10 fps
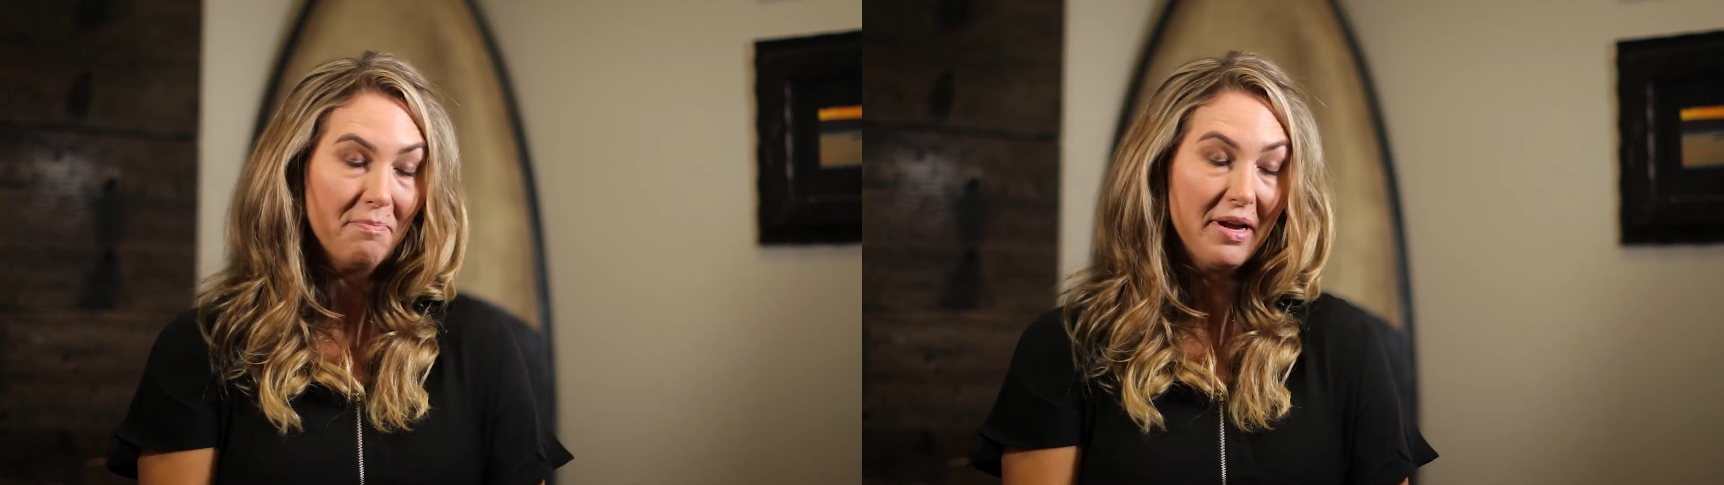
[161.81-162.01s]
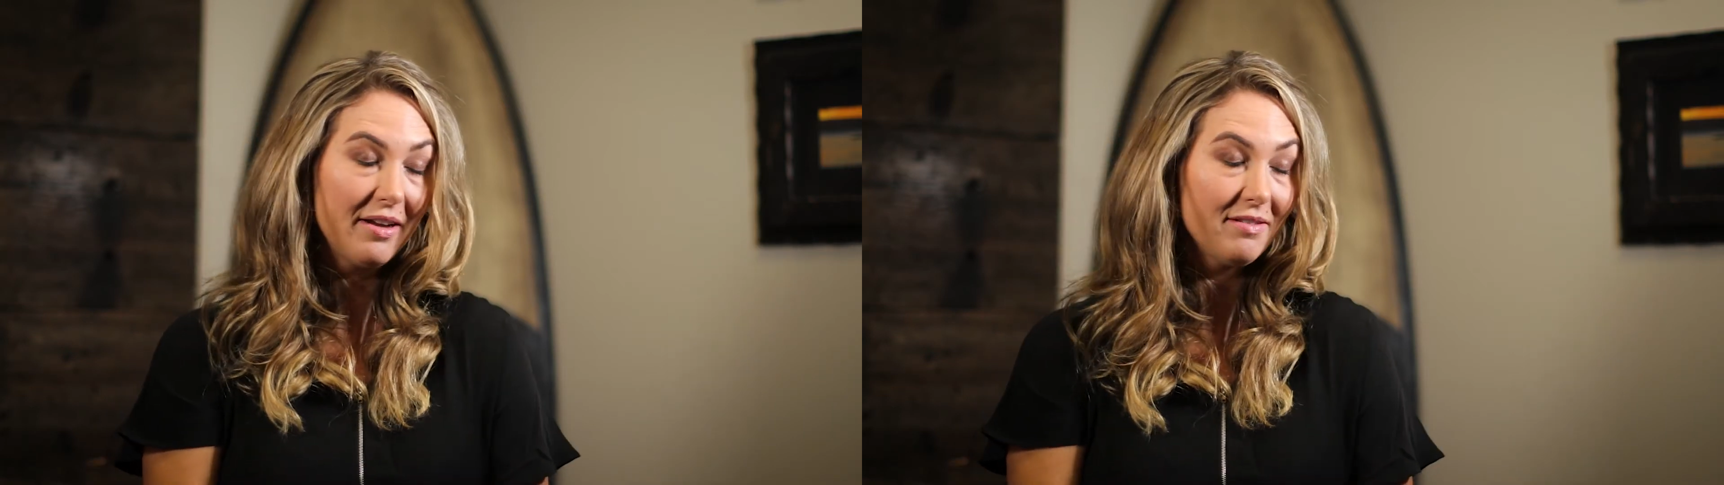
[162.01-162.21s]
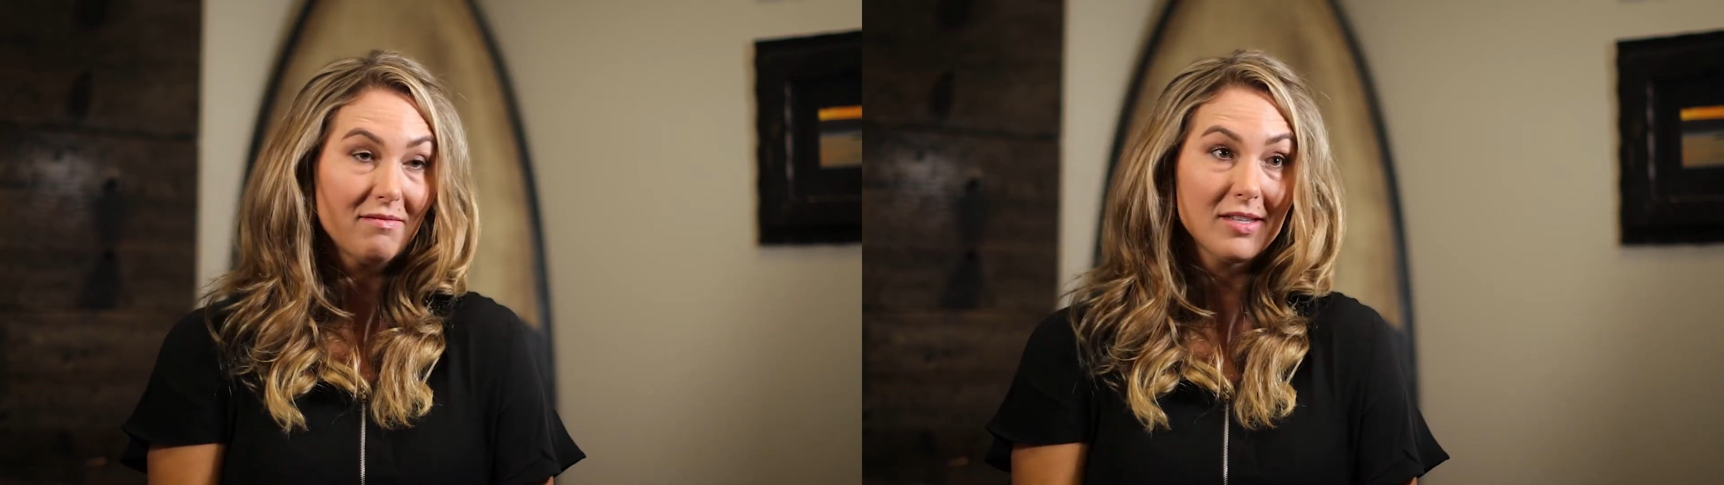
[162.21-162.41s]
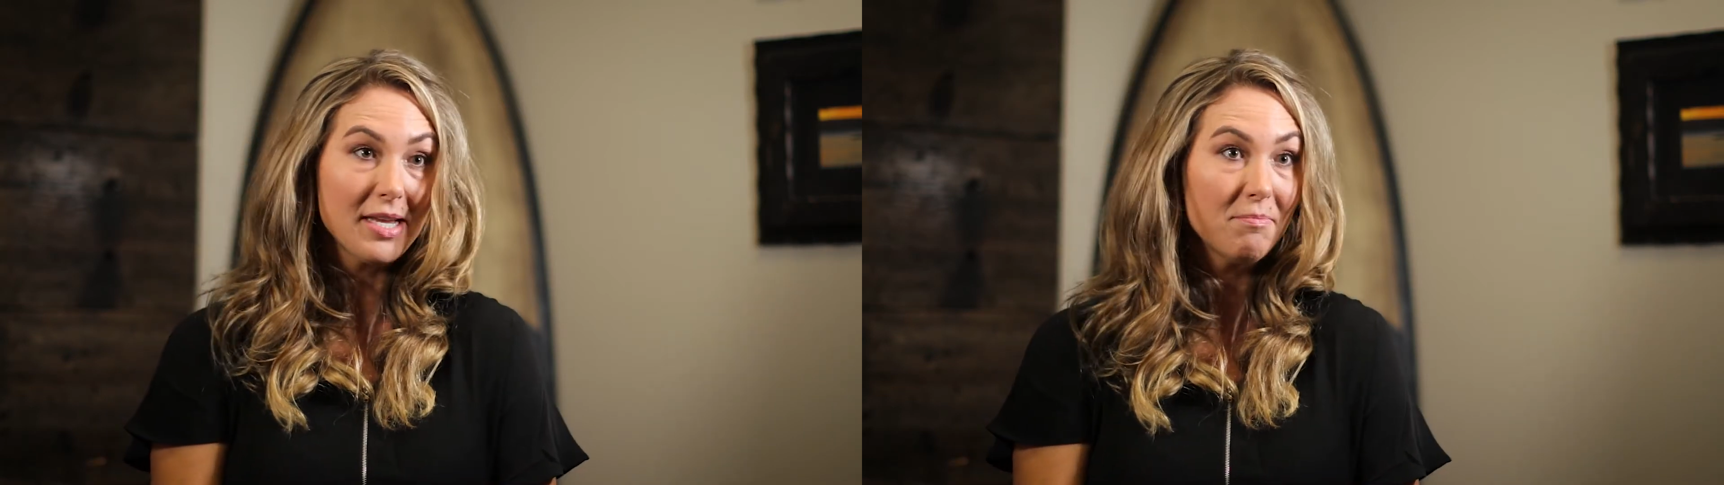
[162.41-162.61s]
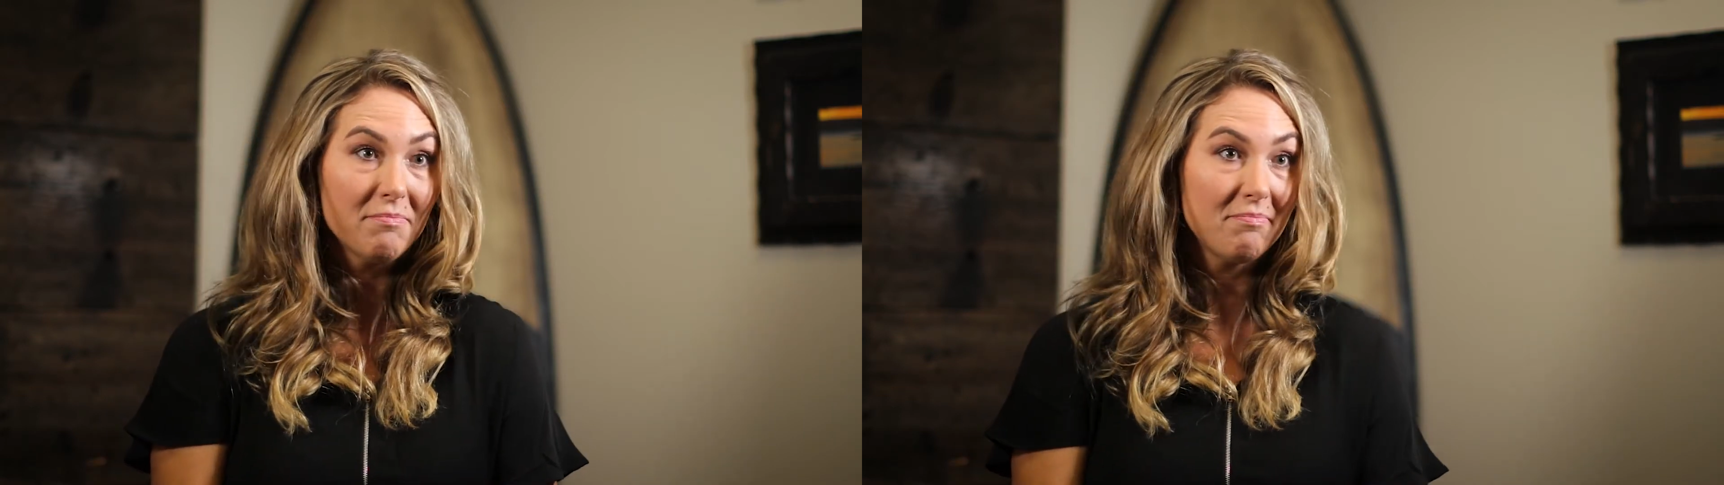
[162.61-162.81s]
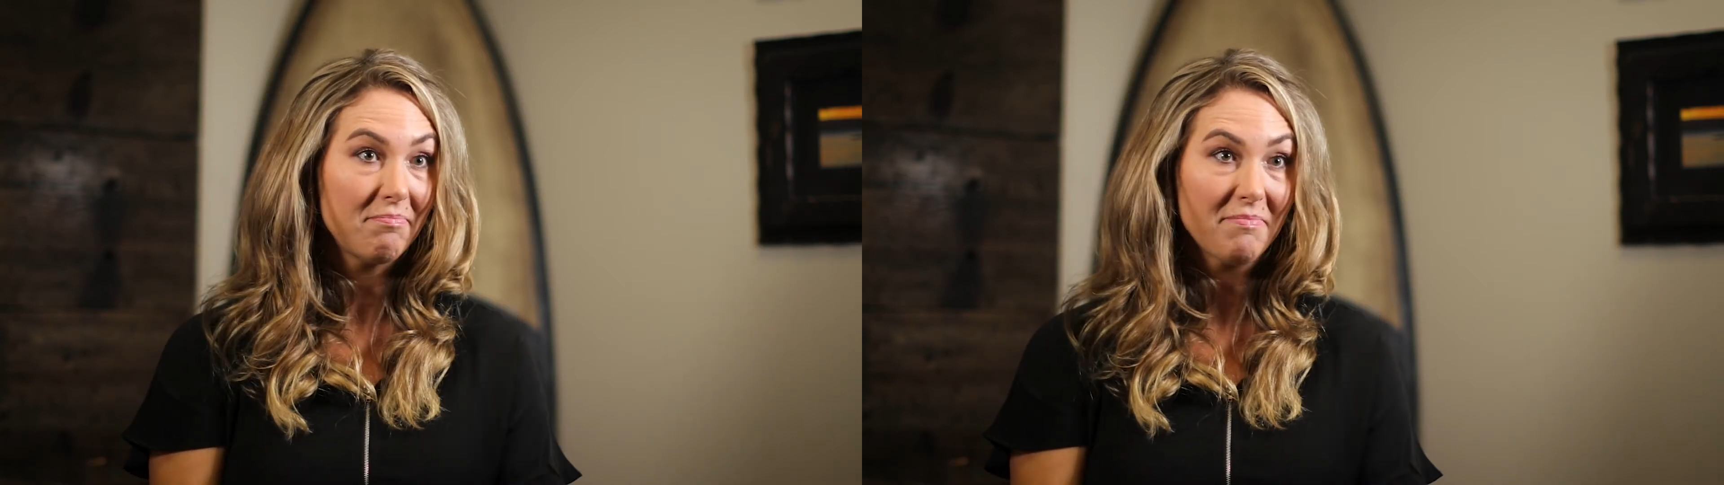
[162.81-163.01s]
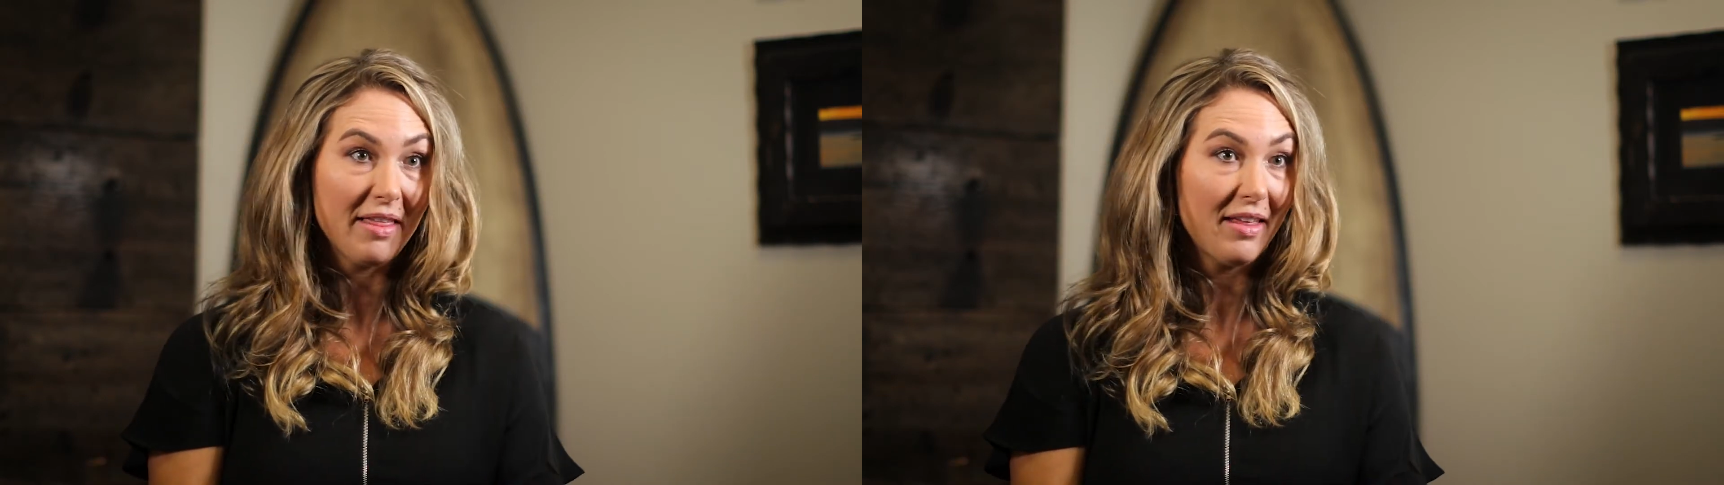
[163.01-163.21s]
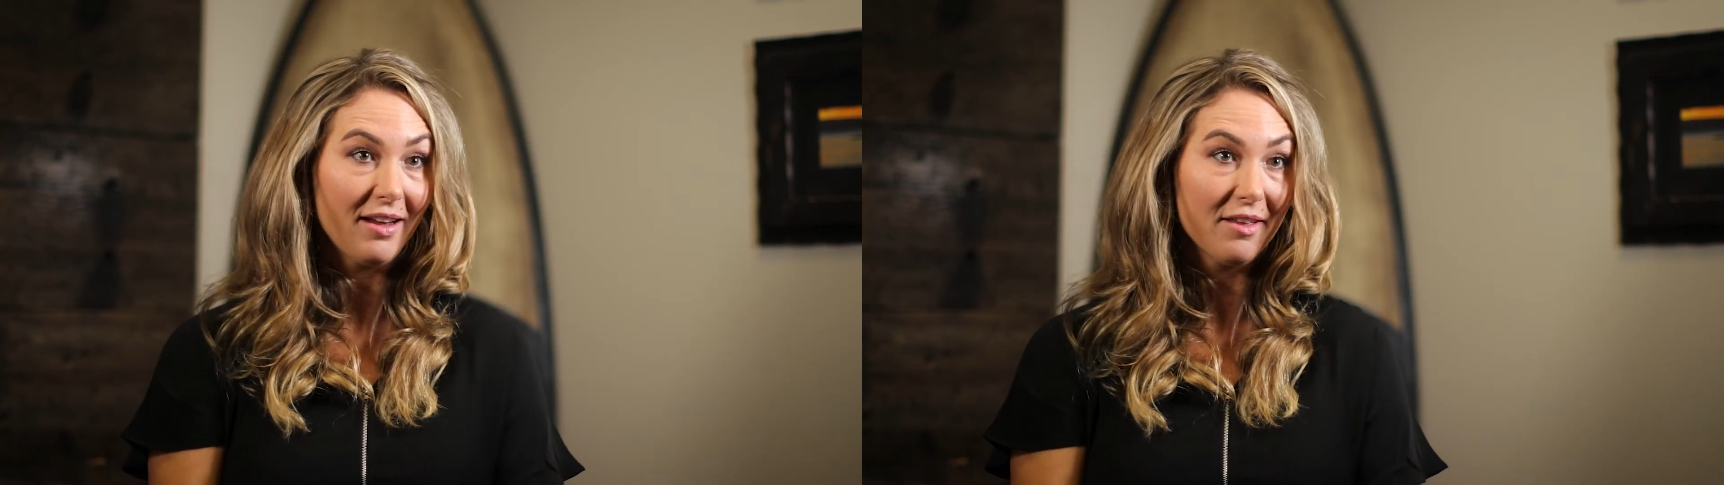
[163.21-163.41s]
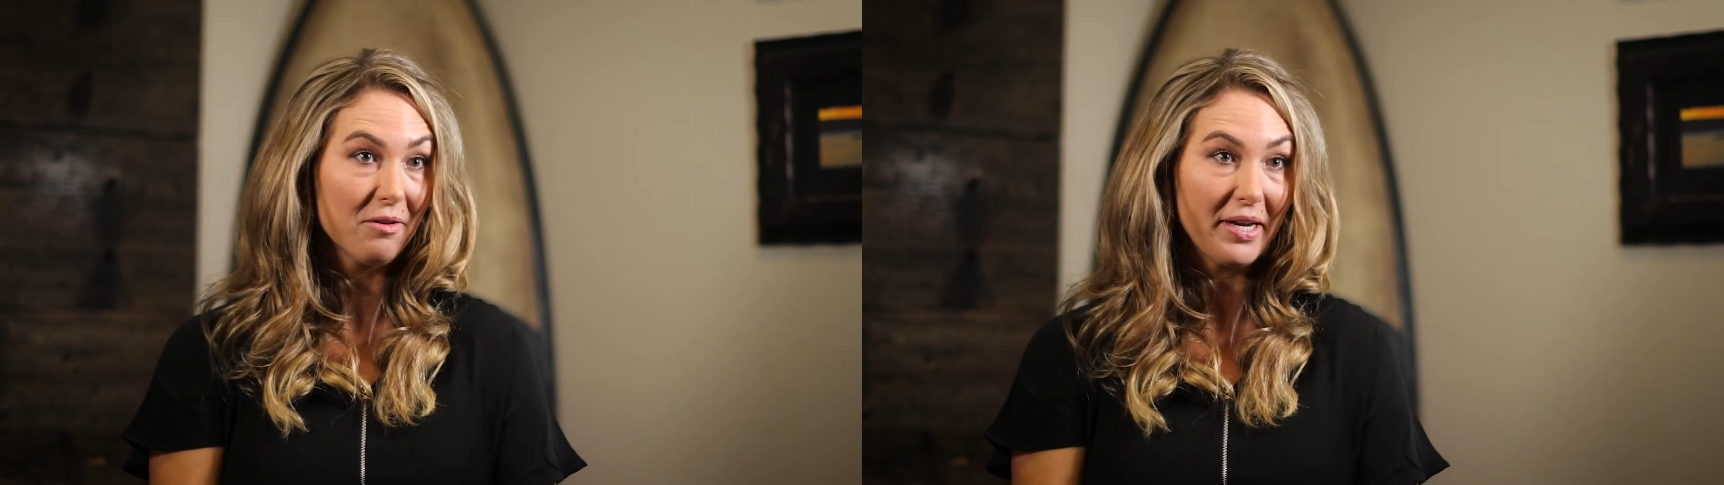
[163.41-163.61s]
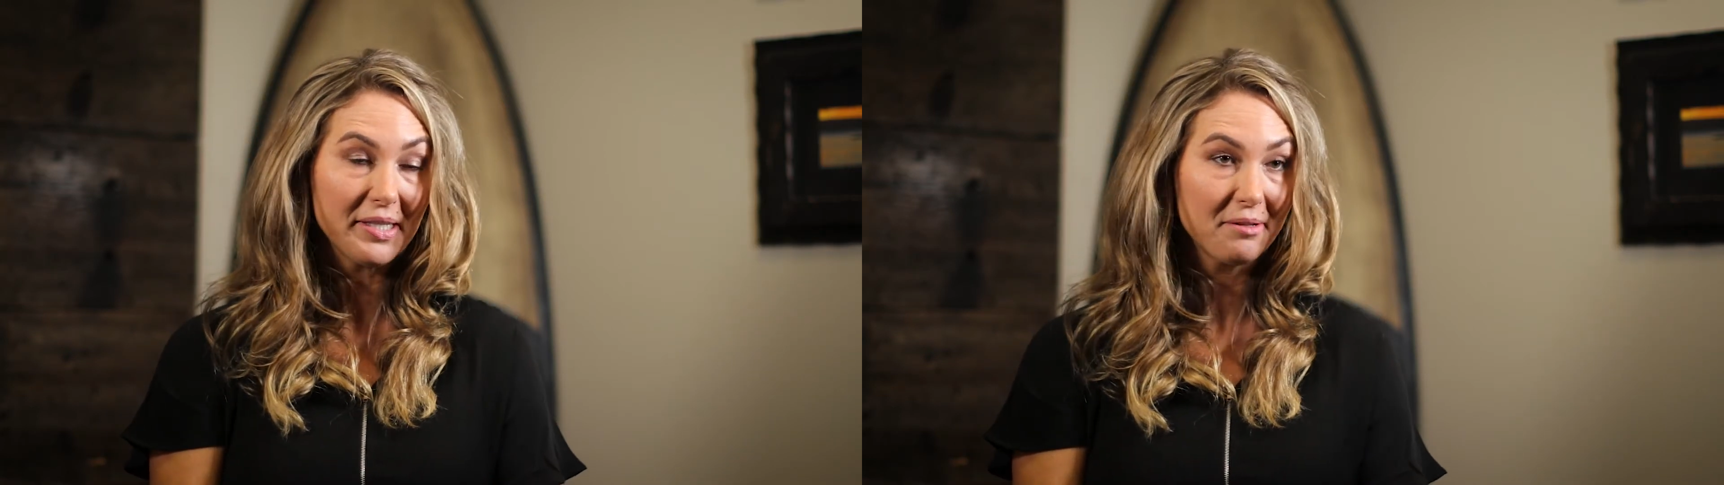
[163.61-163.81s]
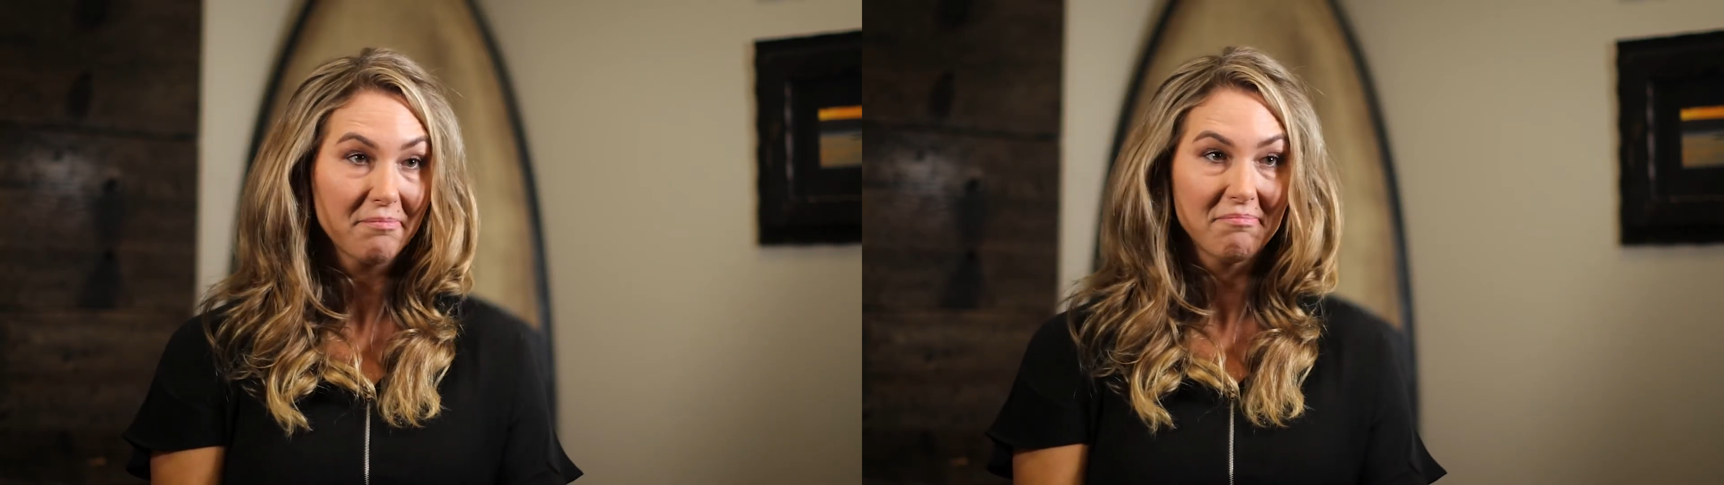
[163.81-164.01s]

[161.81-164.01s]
but some may think otherwise.